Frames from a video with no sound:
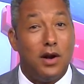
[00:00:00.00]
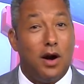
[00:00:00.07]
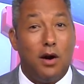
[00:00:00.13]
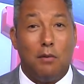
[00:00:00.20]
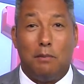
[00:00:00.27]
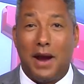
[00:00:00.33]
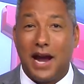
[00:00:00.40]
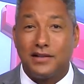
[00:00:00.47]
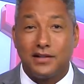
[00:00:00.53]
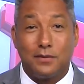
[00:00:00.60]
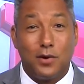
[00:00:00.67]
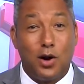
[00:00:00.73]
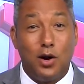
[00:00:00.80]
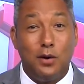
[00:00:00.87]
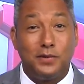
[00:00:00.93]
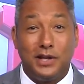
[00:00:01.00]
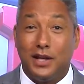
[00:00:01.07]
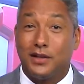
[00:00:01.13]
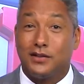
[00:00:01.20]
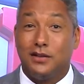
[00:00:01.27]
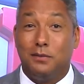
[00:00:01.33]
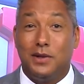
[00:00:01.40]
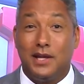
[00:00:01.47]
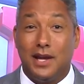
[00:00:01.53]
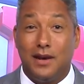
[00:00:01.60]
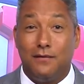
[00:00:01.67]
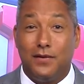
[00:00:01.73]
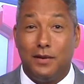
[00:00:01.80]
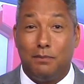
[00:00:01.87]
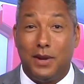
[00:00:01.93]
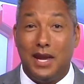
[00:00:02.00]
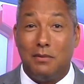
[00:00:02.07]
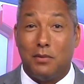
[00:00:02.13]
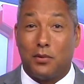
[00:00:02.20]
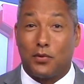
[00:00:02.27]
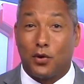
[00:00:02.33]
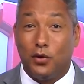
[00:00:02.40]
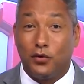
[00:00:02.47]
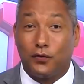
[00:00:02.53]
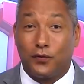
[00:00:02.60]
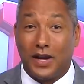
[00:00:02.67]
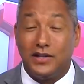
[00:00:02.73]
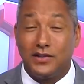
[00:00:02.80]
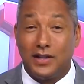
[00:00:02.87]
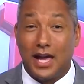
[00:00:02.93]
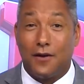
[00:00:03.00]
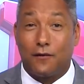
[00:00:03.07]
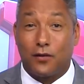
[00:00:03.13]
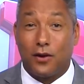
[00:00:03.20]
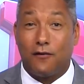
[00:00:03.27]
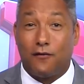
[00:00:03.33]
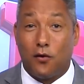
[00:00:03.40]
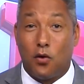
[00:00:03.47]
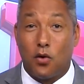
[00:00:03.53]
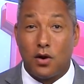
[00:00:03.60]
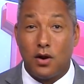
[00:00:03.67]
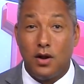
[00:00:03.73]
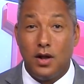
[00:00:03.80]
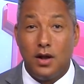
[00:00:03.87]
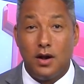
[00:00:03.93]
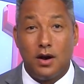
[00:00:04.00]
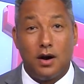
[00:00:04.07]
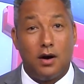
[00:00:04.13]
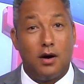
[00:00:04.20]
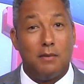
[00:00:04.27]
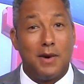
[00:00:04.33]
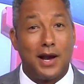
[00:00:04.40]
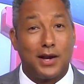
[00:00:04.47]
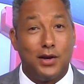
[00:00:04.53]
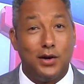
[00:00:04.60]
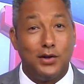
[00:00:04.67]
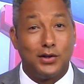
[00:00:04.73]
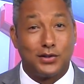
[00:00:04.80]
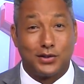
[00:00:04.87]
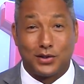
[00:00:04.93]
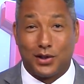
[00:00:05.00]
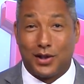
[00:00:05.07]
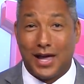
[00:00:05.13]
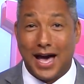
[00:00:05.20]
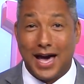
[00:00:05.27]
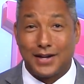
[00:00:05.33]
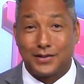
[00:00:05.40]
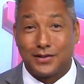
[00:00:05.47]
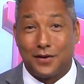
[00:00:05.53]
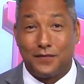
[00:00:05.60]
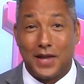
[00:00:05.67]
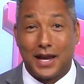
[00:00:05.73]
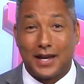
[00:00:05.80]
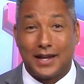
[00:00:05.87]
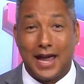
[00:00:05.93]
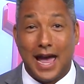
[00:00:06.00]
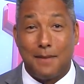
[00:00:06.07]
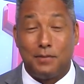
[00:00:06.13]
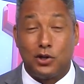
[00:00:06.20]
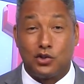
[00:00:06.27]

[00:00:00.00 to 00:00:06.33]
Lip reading: Oh, Patrick Mahomes, he could still be the MVP. But with those facing that front four, oh my goodness, there's a lot of stuff that could happen.